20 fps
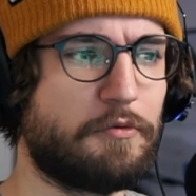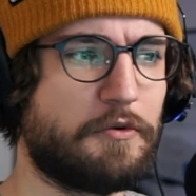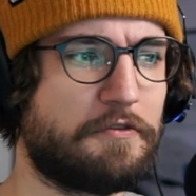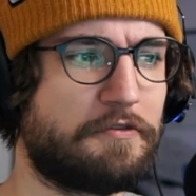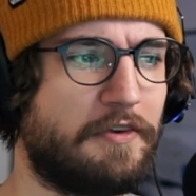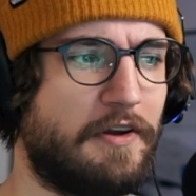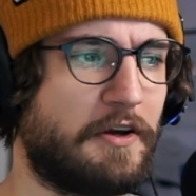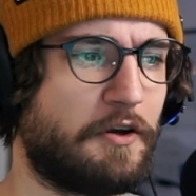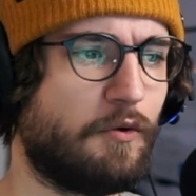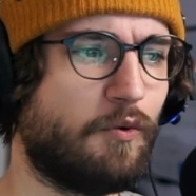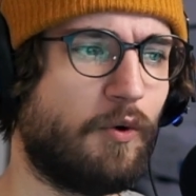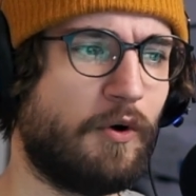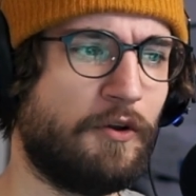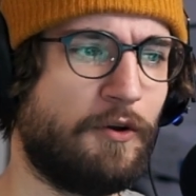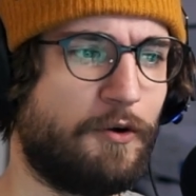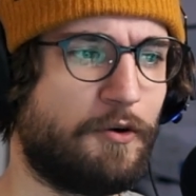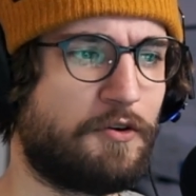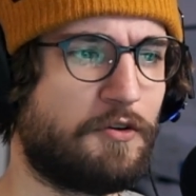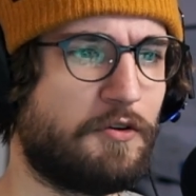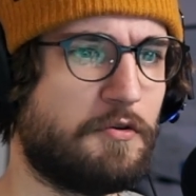with like one
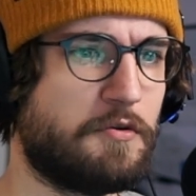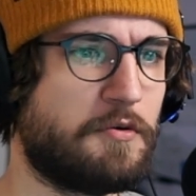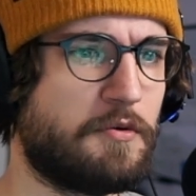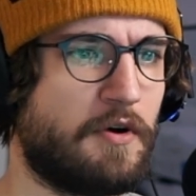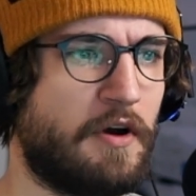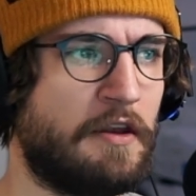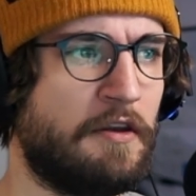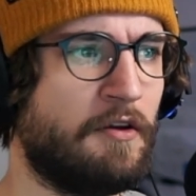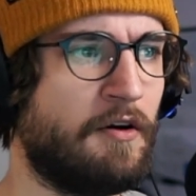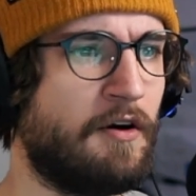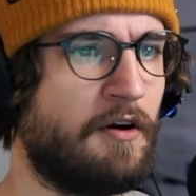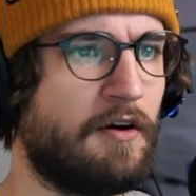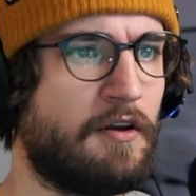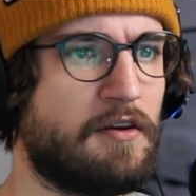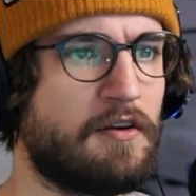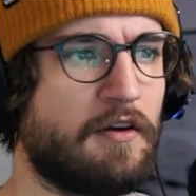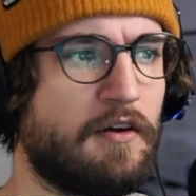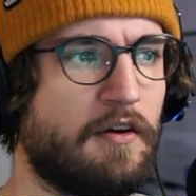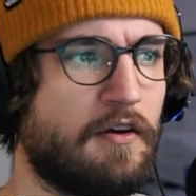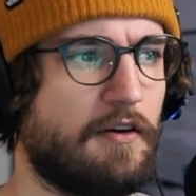or two and not
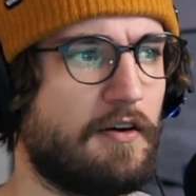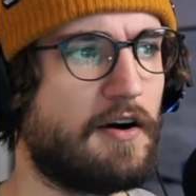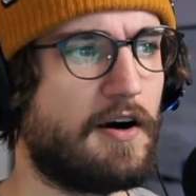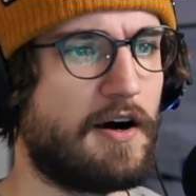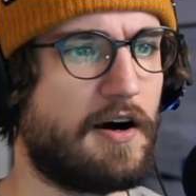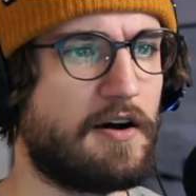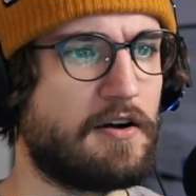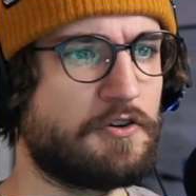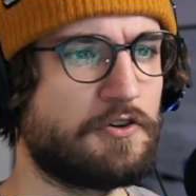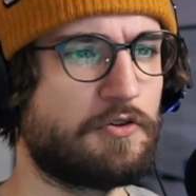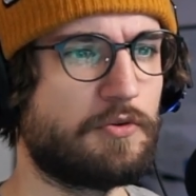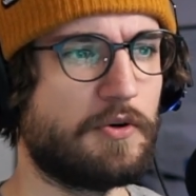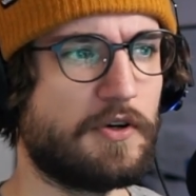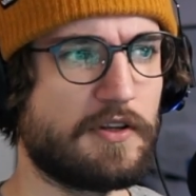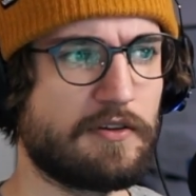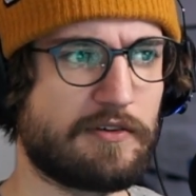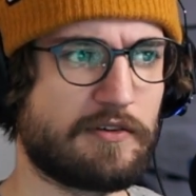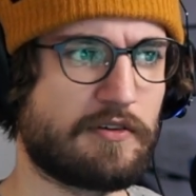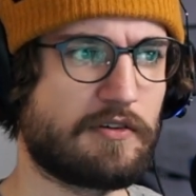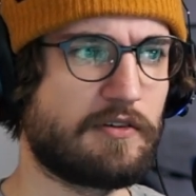
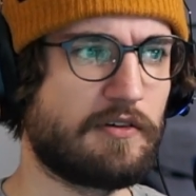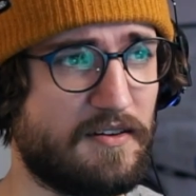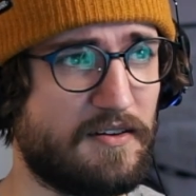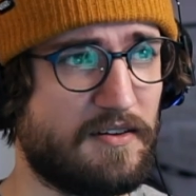hundreds?